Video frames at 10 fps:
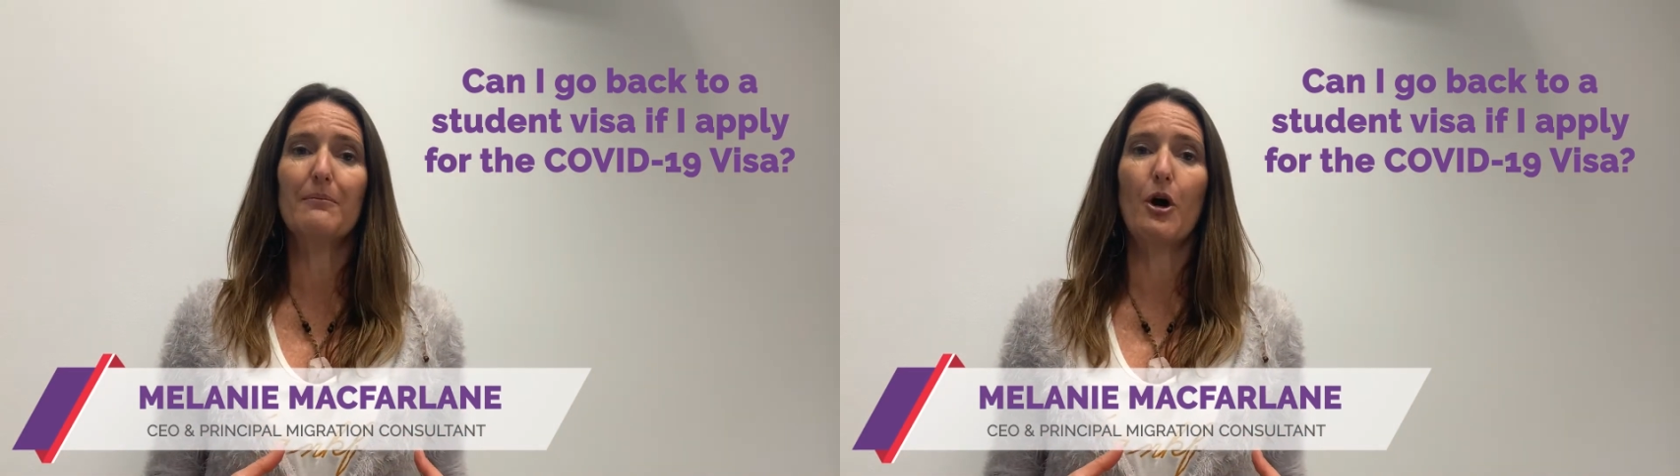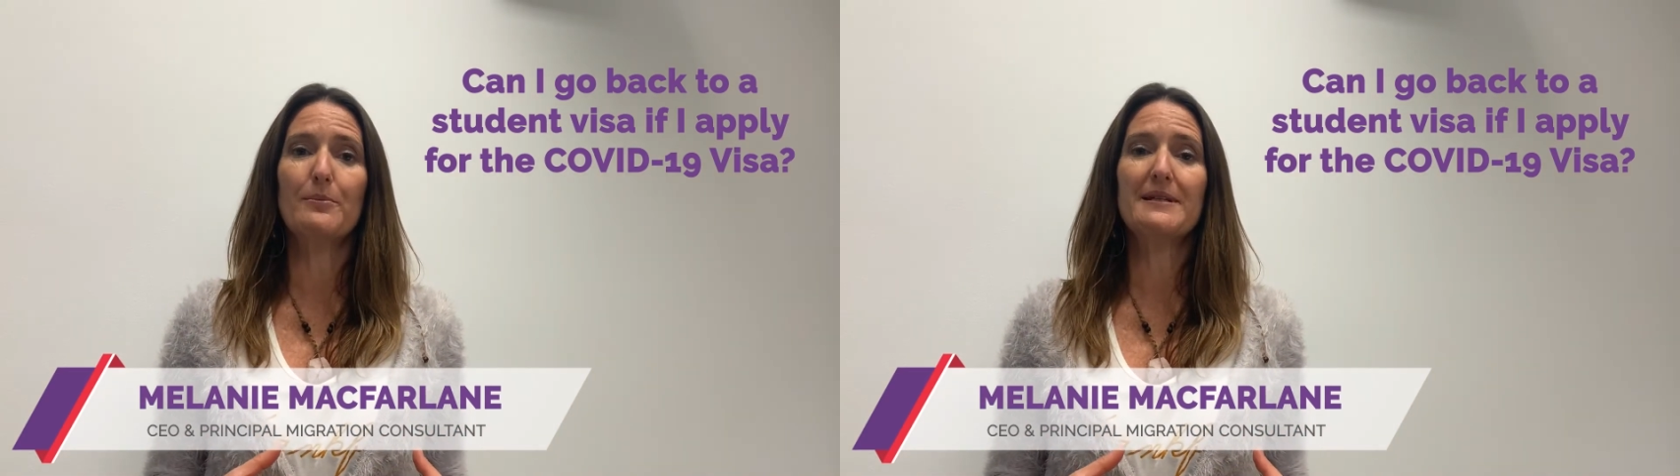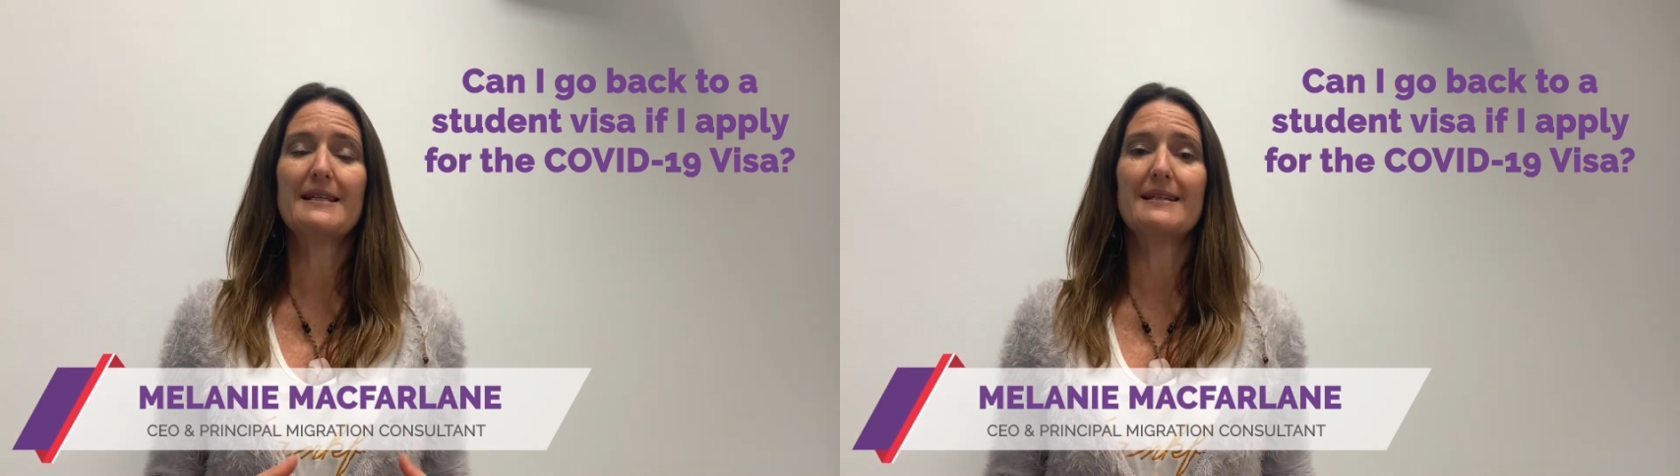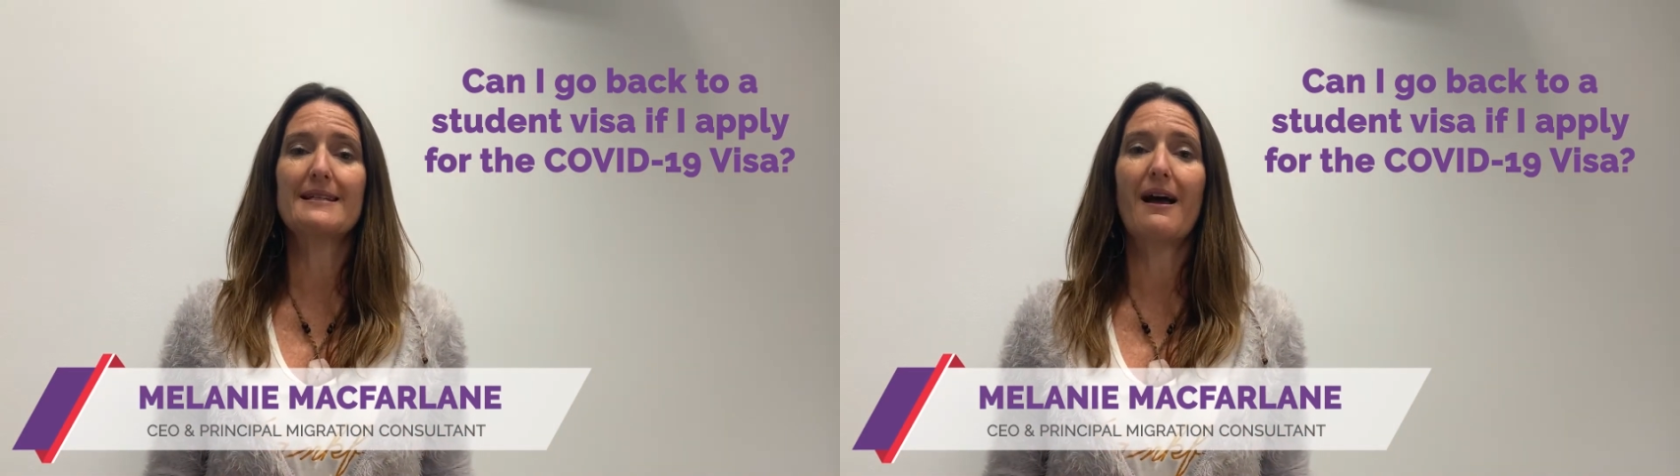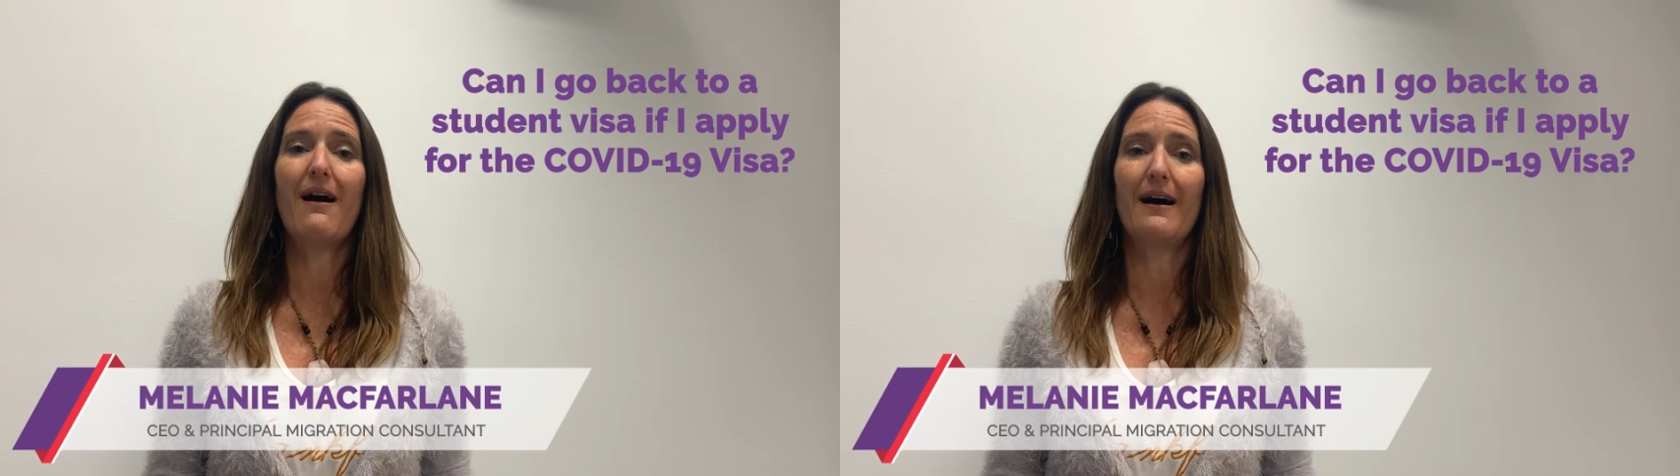moment in
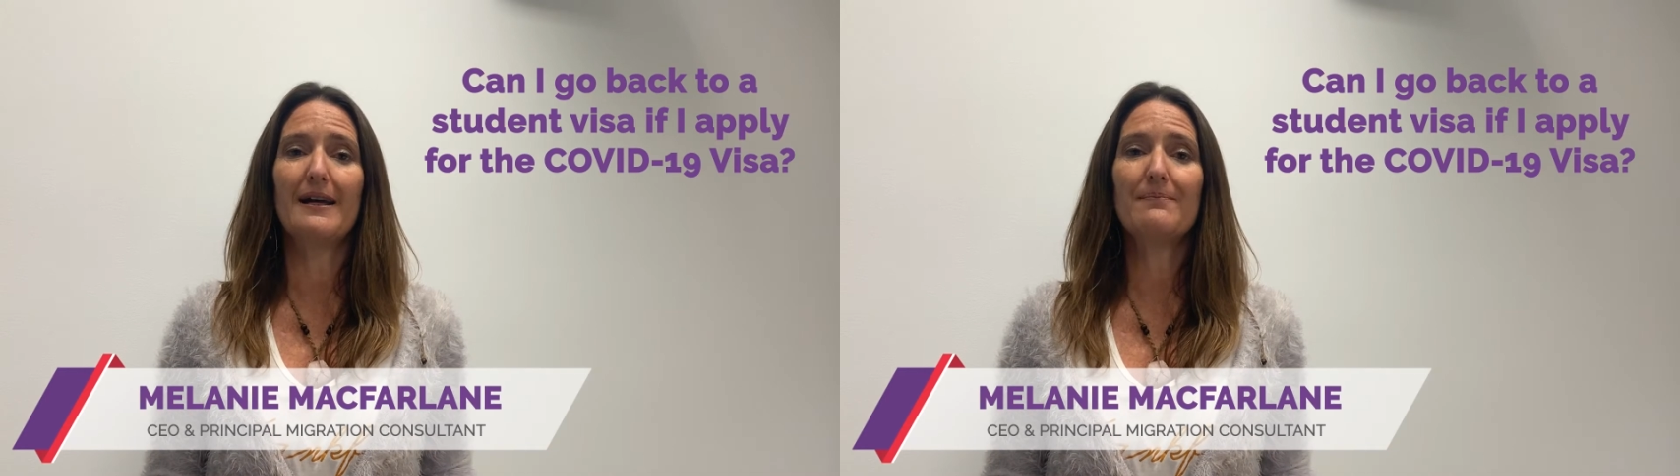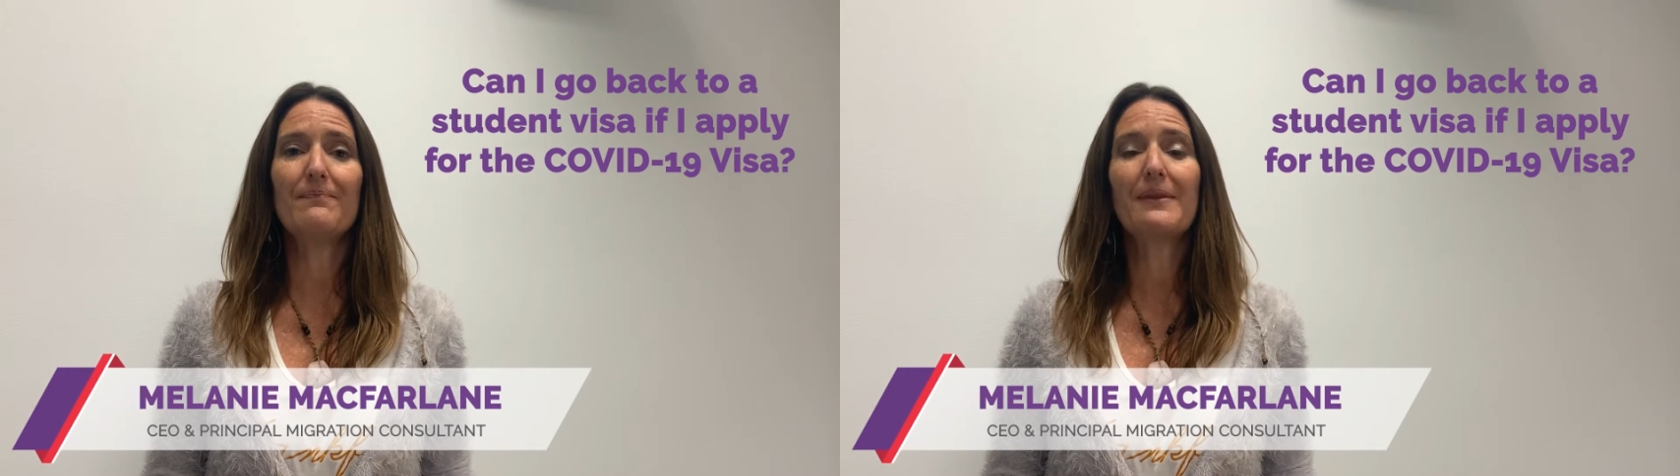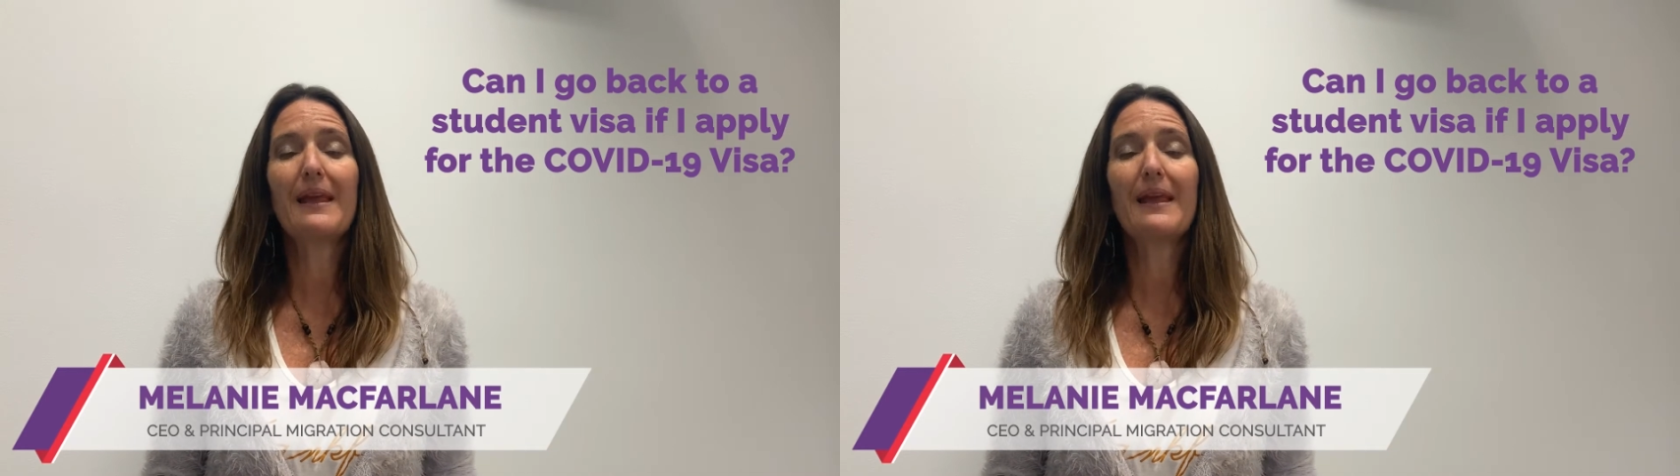time,